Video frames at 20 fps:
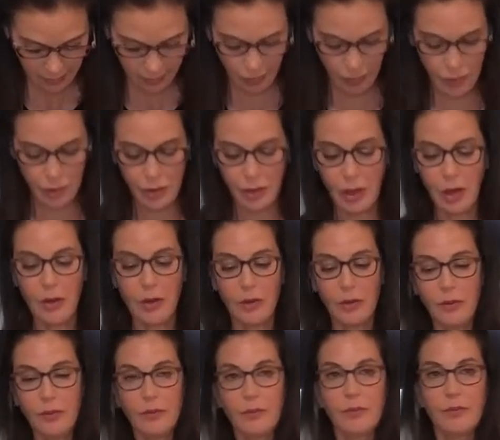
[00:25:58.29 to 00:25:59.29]
There you
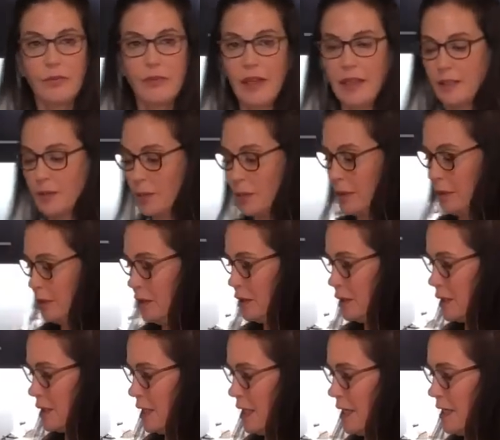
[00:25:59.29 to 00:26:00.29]
go. That's what it
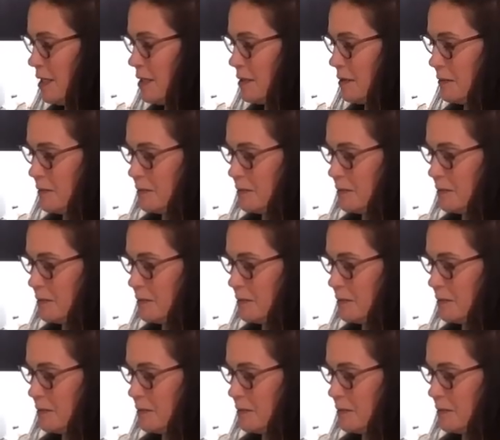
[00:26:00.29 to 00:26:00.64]
looks like.